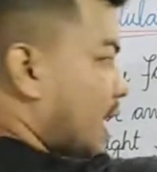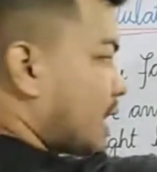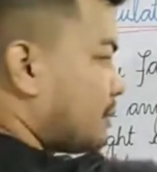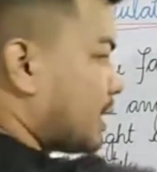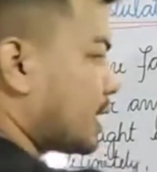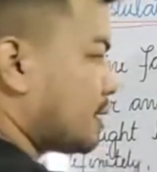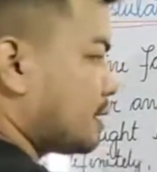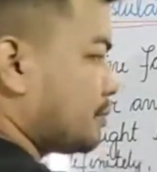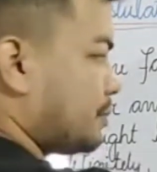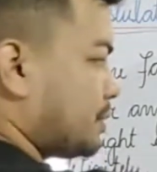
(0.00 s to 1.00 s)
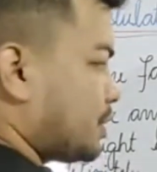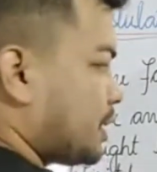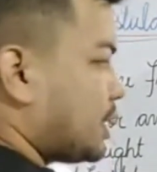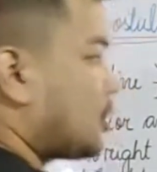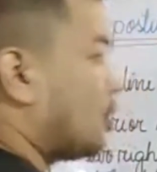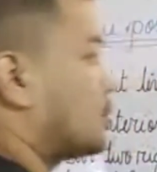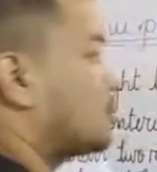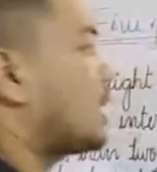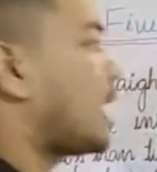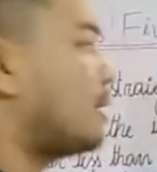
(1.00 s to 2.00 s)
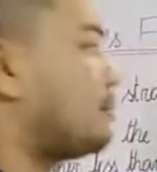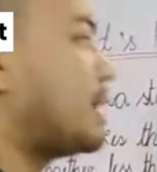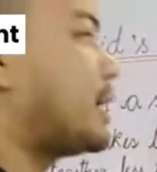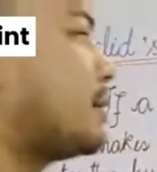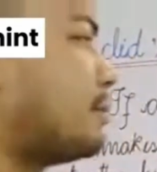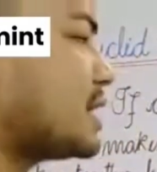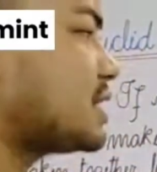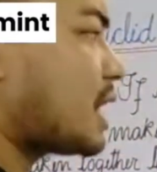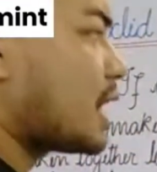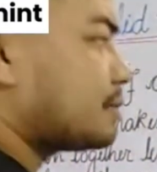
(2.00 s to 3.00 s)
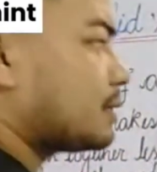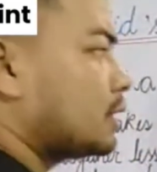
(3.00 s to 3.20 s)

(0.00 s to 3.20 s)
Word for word: am lere cd ko straight line am lere ma se haiba